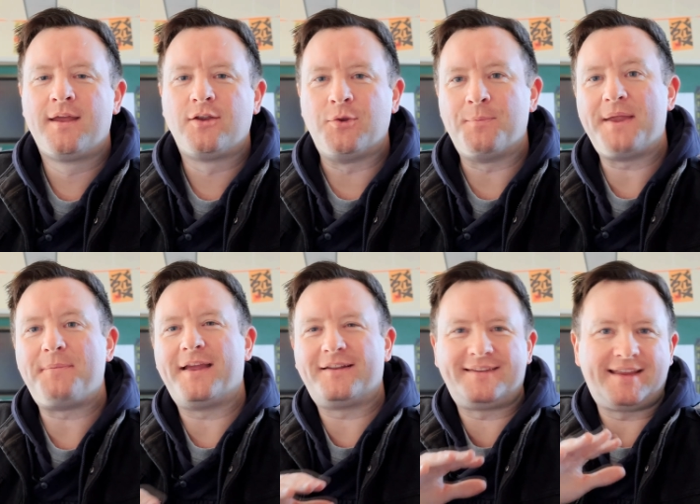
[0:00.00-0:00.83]
You may
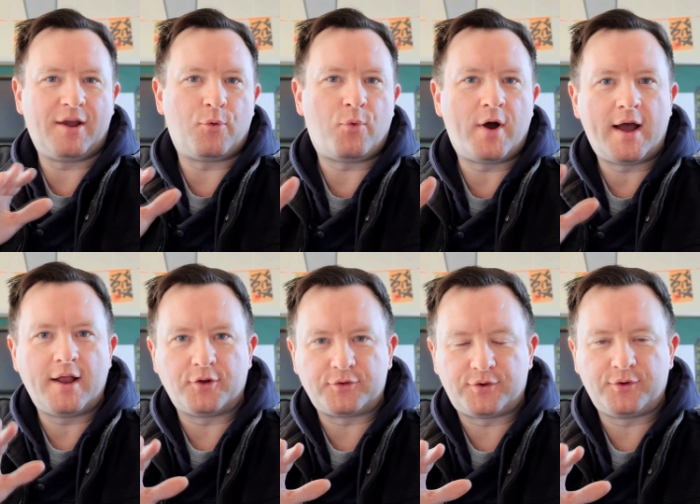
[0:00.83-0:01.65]
be able to get
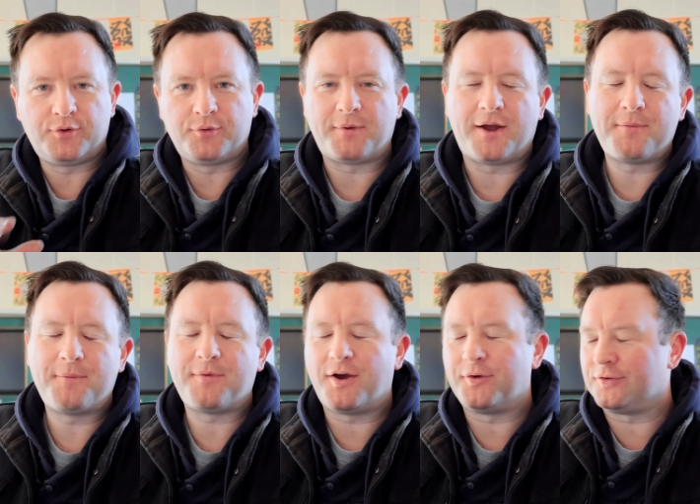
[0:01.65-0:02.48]
1 or 2, but I
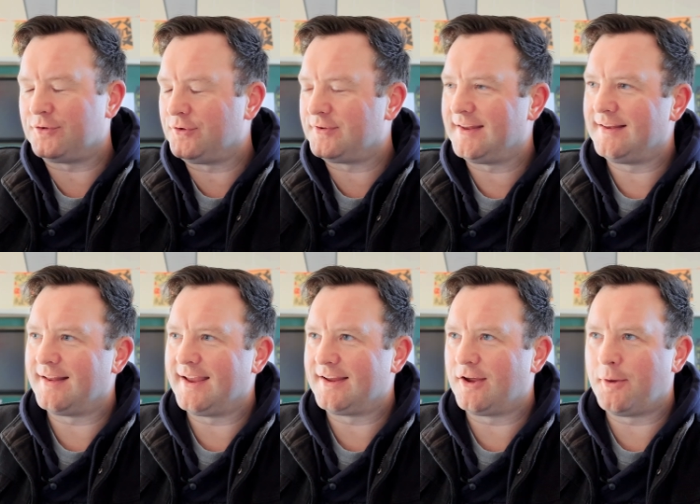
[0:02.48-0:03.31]
remember I was using
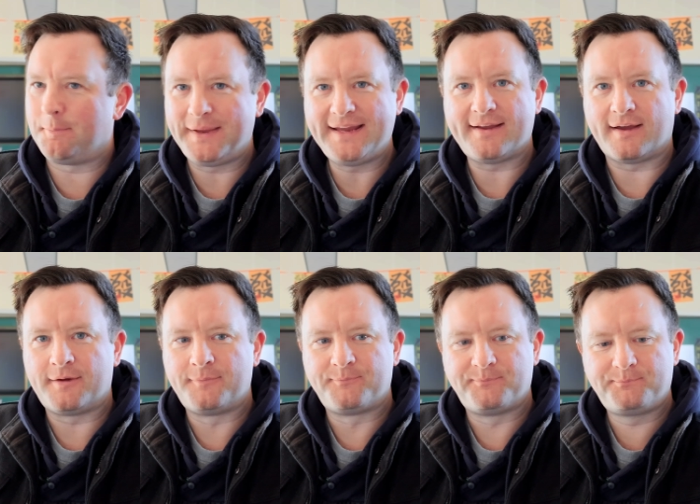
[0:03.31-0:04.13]
like Pika.
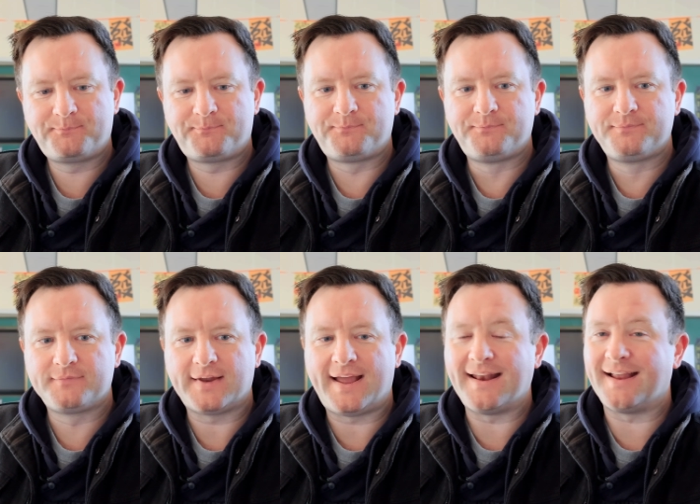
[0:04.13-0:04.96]

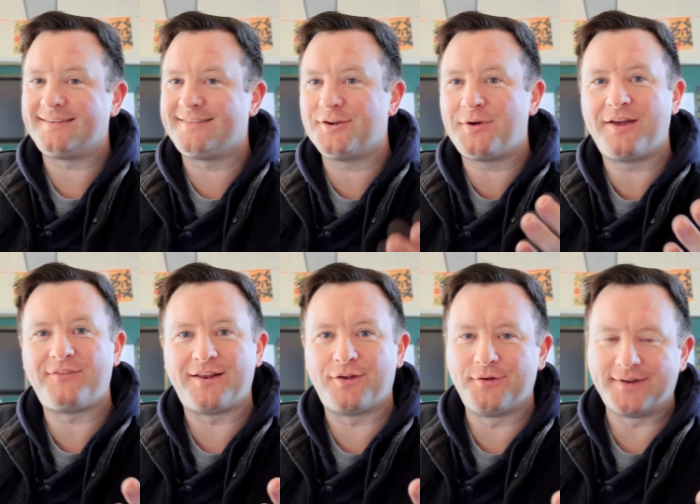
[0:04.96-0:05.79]
And I still have
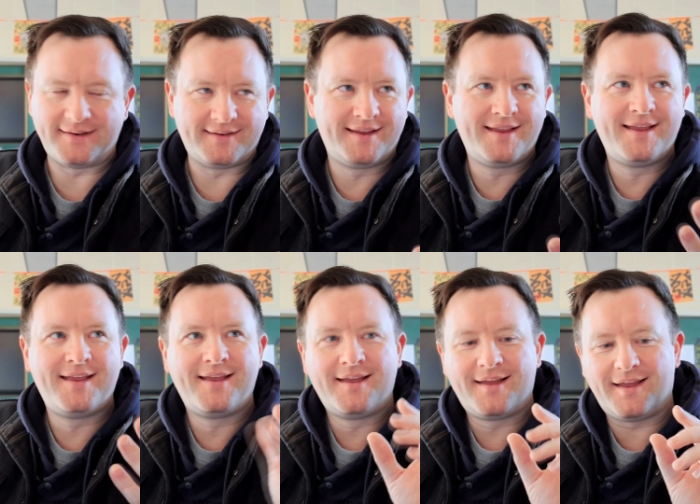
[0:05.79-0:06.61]
it loaded.
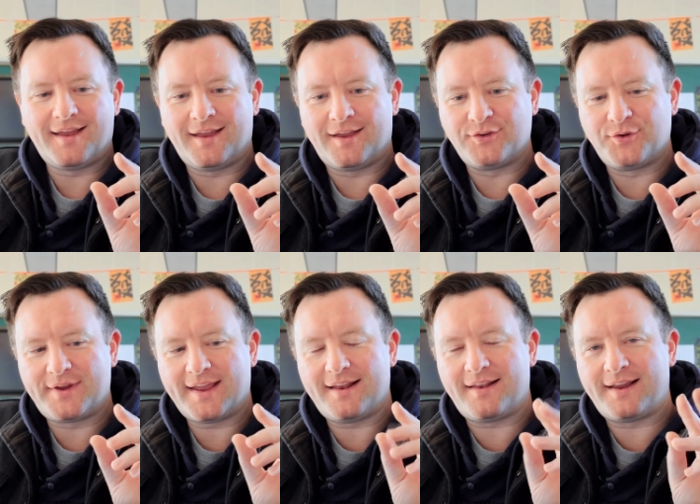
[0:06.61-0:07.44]
You
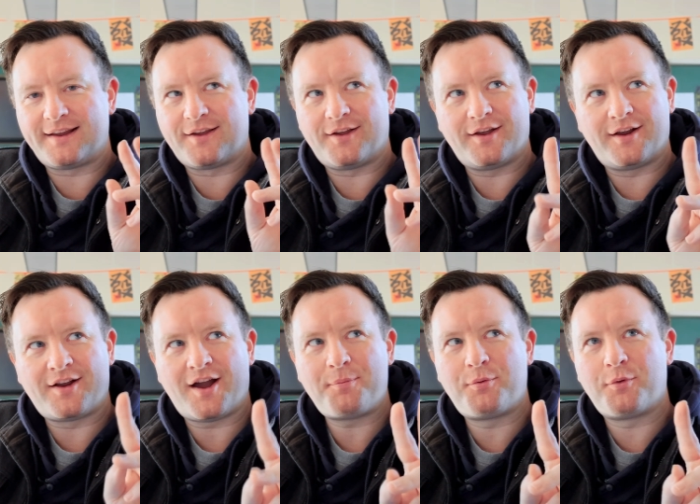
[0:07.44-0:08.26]
get like a
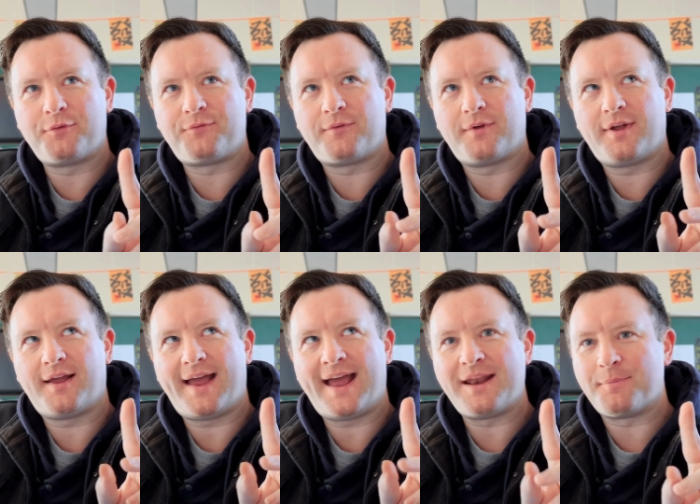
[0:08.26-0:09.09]
couple of
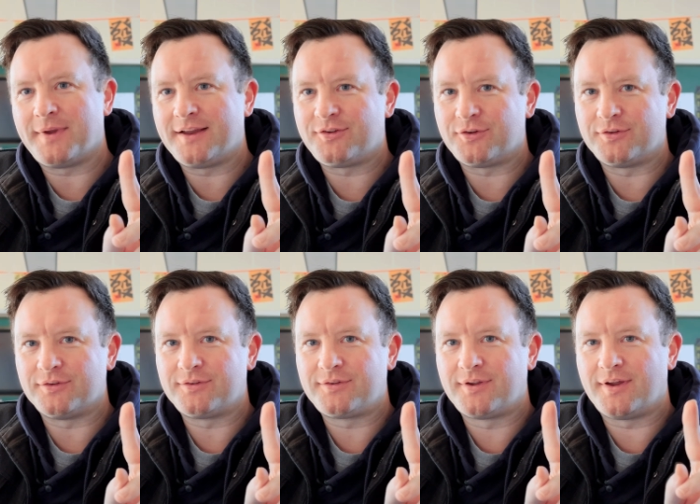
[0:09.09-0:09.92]

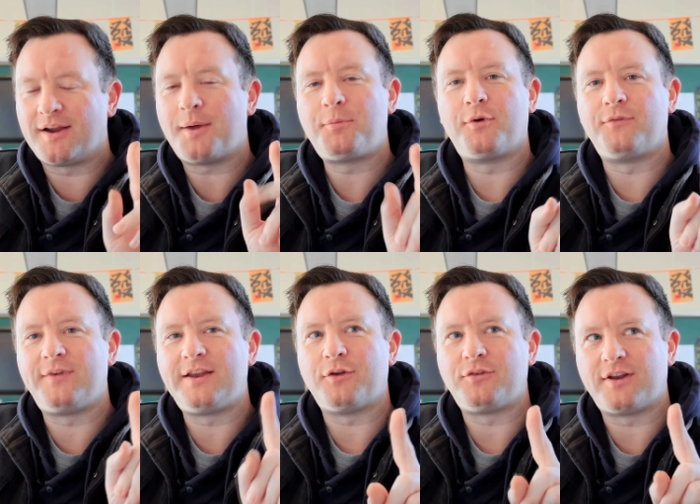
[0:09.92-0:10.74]
animations, a couple of
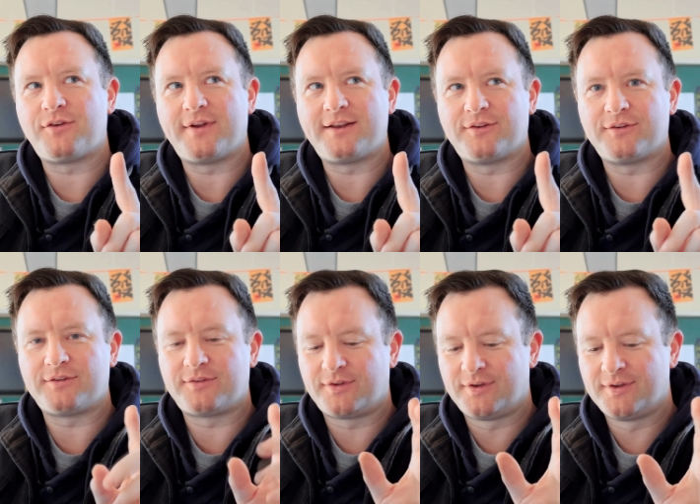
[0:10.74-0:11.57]
video
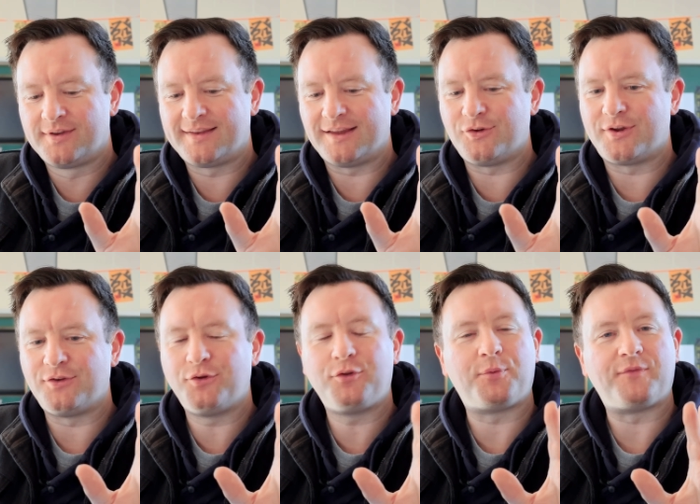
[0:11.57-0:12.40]
generators that you can
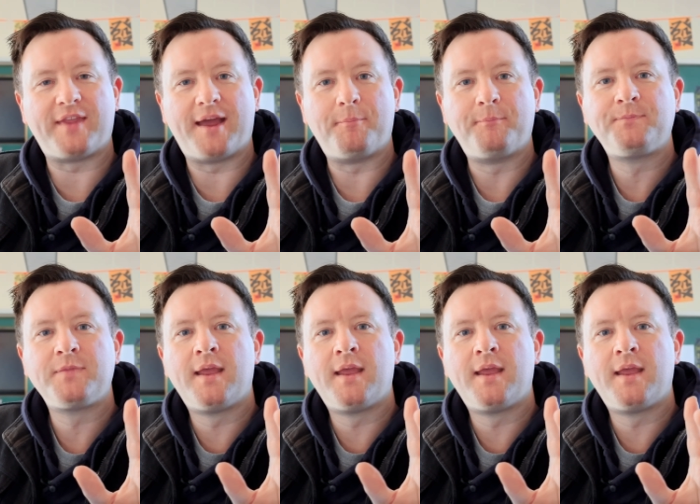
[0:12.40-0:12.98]
use with them.